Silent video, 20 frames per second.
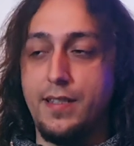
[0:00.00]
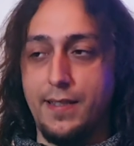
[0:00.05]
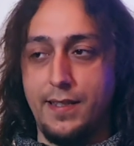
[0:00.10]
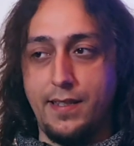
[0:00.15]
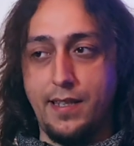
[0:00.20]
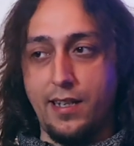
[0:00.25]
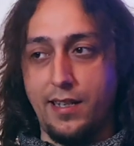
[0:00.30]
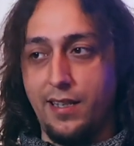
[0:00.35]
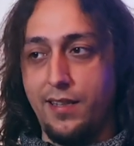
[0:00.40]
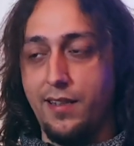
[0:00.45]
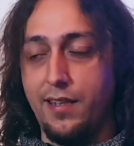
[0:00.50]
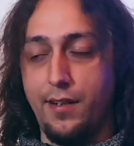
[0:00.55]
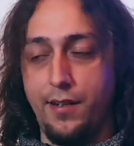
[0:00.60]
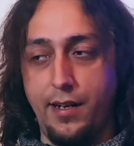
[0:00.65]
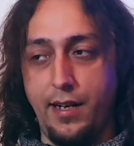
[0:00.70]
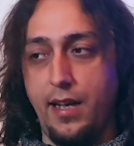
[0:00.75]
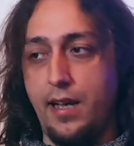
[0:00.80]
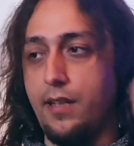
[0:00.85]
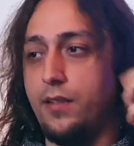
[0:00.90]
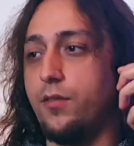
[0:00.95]
stuck in their
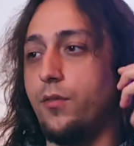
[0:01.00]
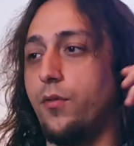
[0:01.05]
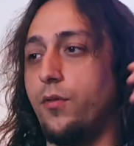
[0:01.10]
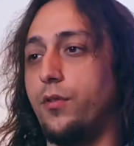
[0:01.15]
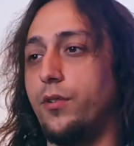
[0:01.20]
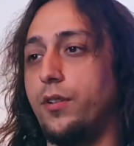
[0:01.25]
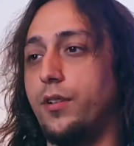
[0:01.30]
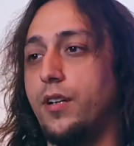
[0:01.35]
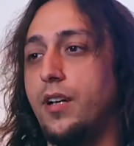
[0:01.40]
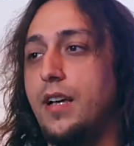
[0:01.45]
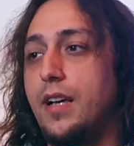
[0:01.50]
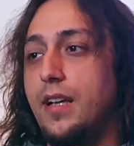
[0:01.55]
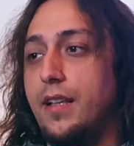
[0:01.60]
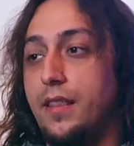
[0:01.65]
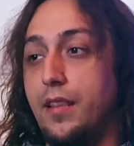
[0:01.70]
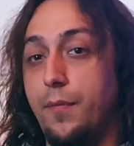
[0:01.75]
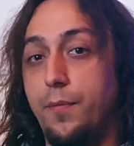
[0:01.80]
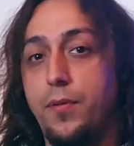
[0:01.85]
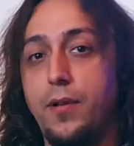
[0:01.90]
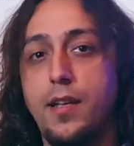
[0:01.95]
head, or
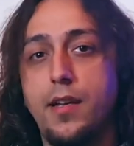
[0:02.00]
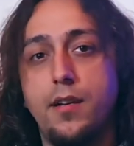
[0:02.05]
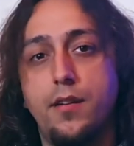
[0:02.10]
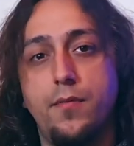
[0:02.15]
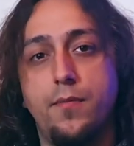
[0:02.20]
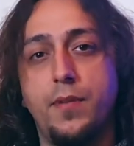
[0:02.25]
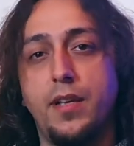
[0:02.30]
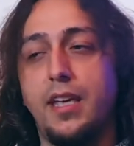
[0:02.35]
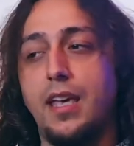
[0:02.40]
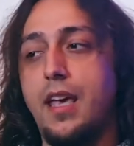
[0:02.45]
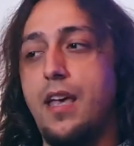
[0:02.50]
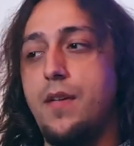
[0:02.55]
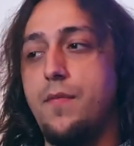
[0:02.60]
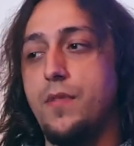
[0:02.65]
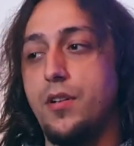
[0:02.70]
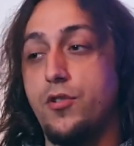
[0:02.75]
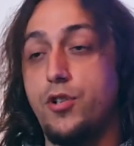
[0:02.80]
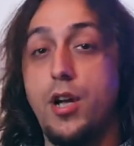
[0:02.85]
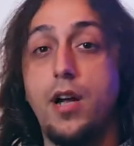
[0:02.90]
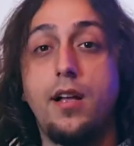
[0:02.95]
the player became
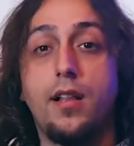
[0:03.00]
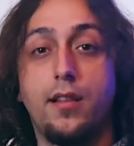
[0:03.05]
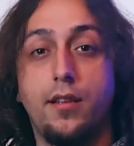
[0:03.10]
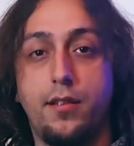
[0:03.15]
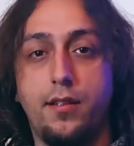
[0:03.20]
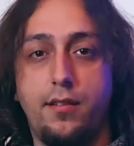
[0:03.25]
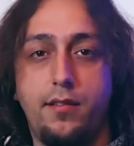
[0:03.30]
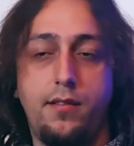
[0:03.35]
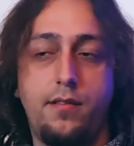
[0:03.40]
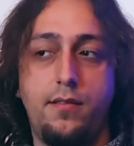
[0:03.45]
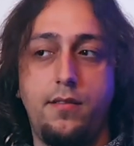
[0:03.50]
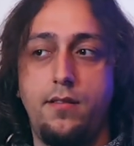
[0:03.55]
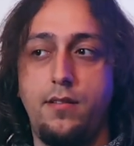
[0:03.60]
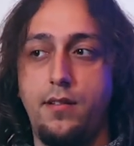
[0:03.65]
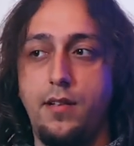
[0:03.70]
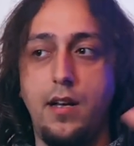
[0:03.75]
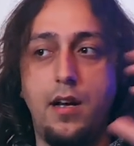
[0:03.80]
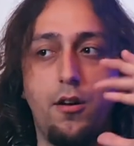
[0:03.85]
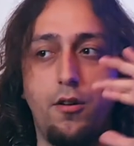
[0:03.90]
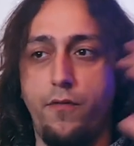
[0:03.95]
a child
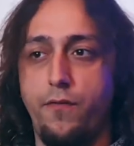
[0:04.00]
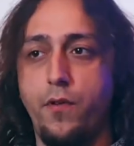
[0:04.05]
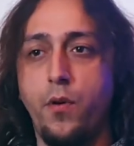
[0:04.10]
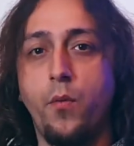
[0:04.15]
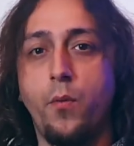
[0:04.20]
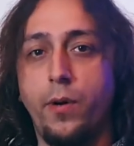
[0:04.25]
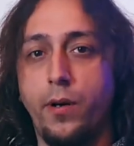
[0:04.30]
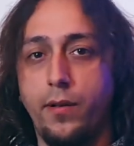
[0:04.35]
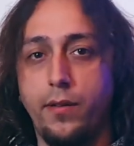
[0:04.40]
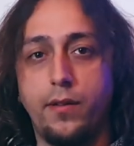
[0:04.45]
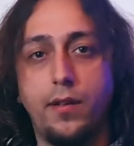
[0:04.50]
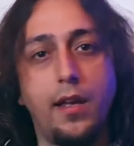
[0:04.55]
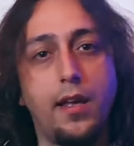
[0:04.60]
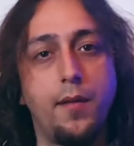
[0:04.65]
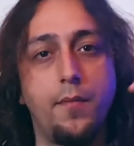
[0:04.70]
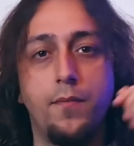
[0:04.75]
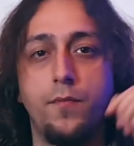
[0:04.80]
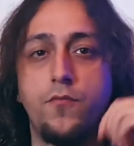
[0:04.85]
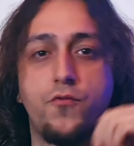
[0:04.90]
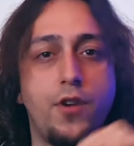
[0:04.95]
out of nowhere.
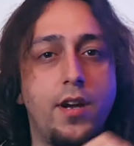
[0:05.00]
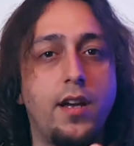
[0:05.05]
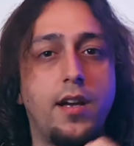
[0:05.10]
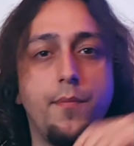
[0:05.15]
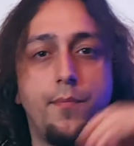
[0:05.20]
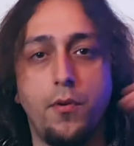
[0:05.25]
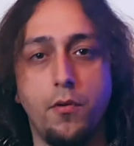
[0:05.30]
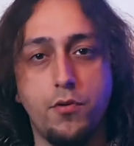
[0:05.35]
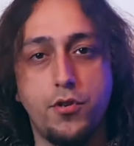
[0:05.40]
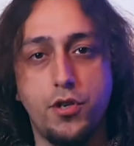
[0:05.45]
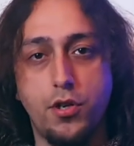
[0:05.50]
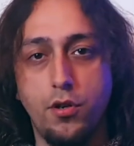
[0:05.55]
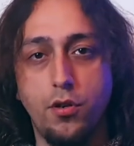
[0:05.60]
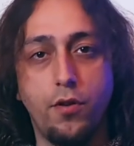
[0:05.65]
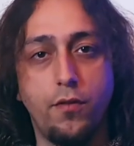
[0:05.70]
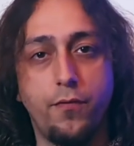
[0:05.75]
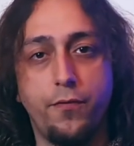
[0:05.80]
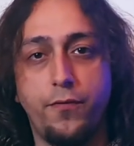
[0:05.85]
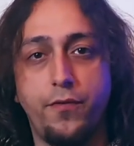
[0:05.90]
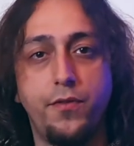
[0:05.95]
They drank a potion
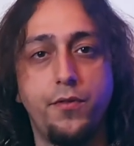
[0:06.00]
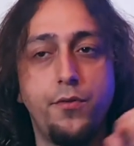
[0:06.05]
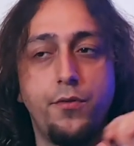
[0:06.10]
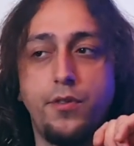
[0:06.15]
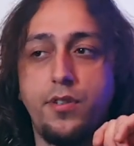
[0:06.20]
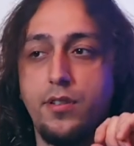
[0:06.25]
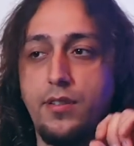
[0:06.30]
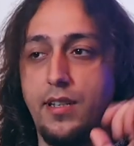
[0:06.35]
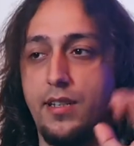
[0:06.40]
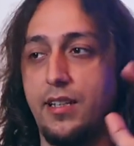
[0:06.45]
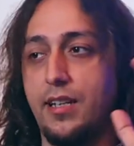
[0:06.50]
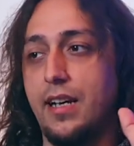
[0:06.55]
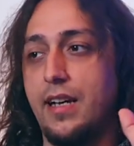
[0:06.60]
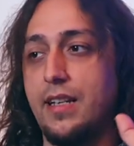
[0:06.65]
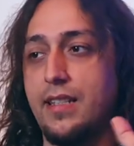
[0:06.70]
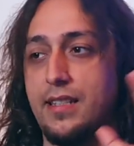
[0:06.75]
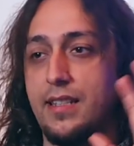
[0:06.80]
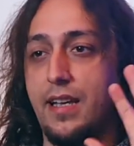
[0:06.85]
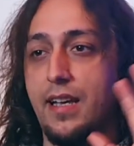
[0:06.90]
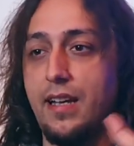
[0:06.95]
of youth that
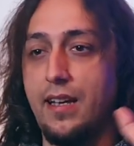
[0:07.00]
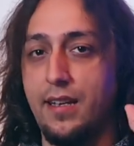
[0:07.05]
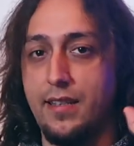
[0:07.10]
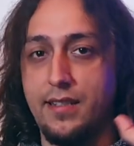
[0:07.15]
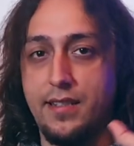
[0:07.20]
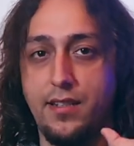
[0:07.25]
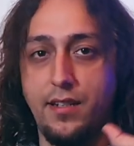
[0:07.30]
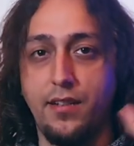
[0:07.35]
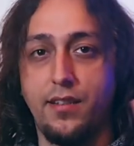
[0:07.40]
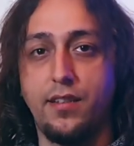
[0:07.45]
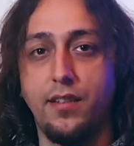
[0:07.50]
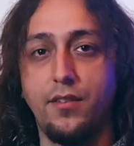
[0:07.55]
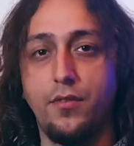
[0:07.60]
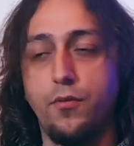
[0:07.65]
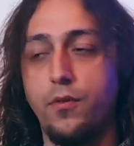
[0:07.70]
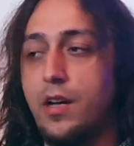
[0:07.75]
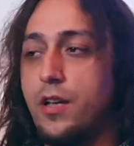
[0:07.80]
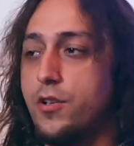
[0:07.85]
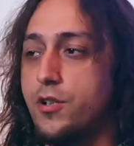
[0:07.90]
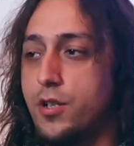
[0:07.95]
has like a certain
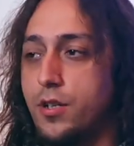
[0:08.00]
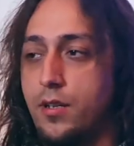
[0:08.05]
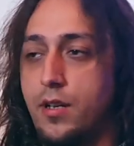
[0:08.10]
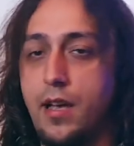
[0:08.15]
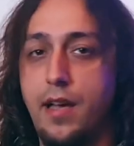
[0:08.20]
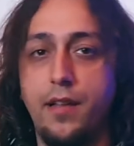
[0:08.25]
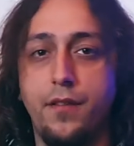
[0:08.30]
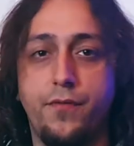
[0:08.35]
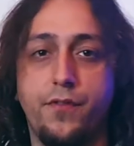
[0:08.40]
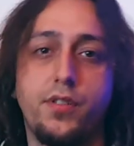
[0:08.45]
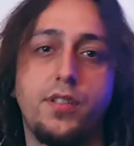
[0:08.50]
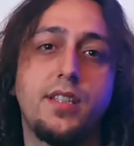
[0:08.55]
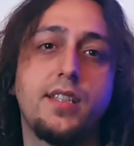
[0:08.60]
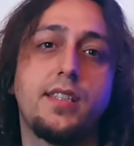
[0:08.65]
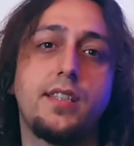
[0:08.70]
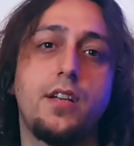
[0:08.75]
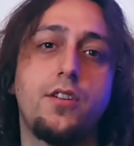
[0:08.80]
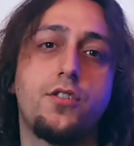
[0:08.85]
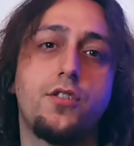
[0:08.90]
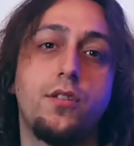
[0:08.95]
duration, and for this
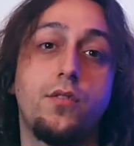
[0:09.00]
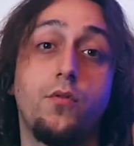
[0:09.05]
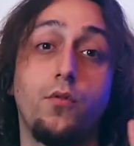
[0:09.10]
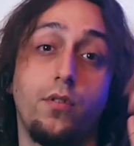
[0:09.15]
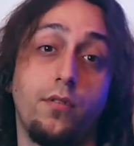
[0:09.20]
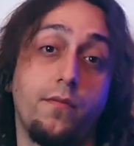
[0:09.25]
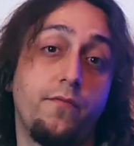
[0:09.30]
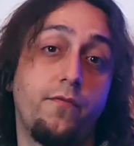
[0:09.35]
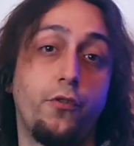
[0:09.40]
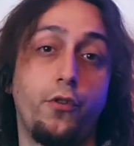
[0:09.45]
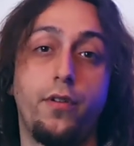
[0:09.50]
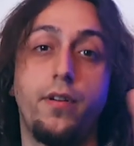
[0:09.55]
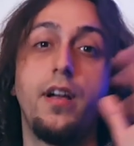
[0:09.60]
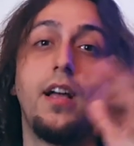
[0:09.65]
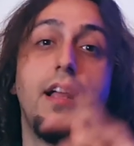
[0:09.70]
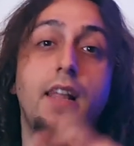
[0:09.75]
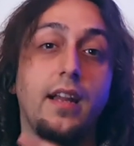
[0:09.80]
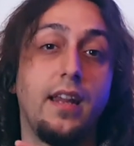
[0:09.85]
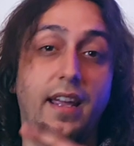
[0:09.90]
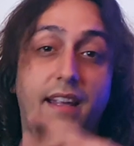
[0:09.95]
session, or for
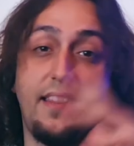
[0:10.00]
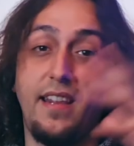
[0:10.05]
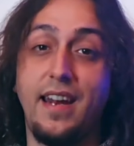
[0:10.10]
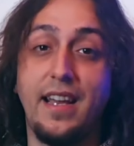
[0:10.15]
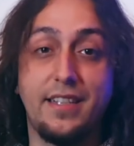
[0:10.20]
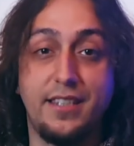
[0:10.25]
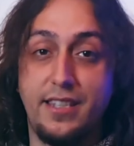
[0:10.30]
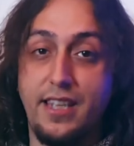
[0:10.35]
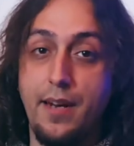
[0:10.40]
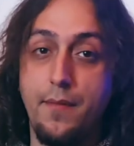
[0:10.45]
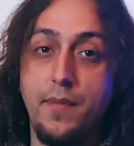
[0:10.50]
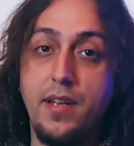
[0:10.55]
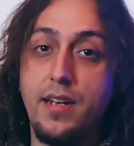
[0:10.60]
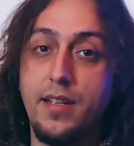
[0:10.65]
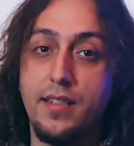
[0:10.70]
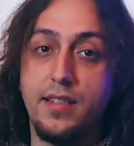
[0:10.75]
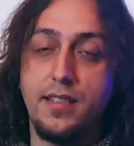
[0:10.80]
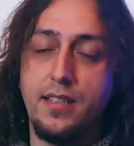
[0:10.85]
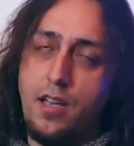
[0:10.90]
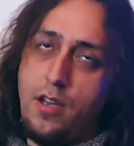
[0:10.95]
like the next 10
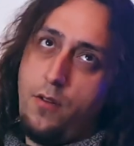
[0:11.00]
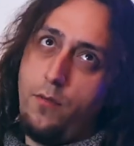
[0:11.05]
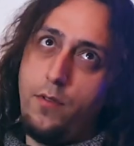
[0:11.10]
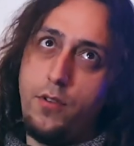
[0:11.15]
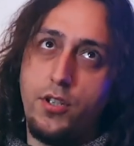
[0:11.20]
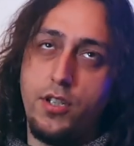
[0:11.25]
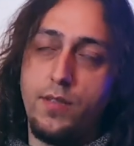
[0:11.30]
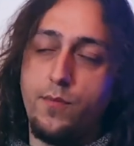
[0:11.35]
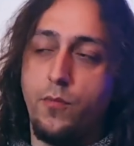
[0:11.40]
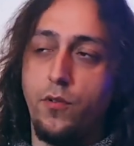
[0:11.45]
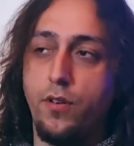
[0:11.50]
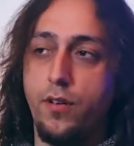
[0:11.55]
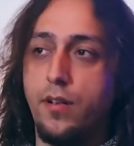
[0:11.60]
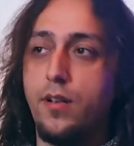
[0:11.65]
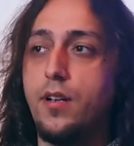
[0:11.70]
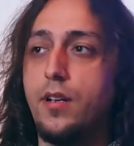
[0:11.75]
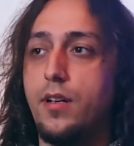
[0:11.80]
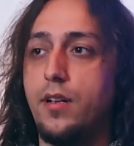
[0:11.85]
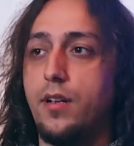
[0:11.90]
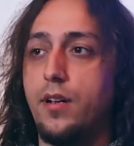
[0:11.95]
minutes, which is more
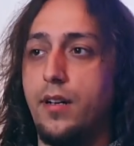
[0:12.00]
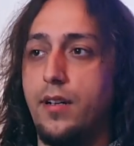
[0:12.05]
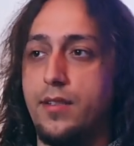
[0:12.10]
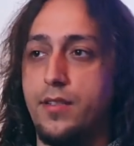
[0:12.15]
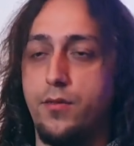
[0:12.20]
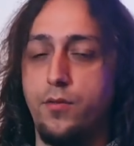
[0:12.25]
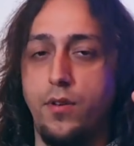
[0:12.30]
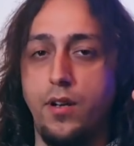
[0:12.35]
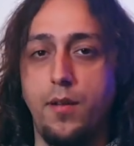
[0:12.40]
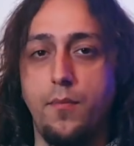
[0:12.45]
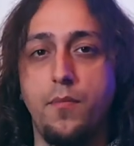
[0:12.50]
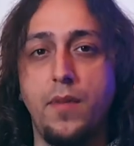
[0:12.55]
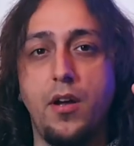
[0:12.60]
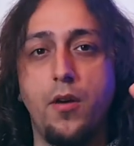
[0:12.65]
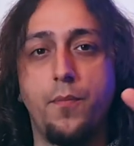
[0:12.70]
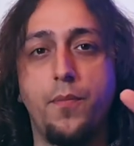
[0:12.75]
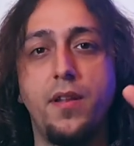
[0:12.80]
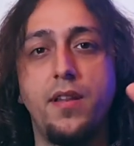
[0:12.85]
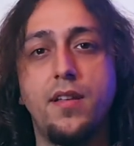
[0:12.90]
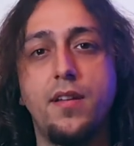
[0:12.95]
suiting in my
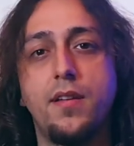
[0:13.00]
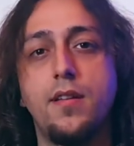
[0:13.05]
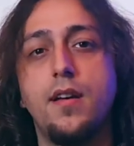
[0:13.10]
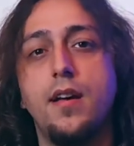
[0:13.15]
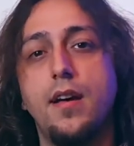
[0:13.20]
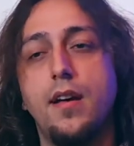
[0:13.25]
opinion,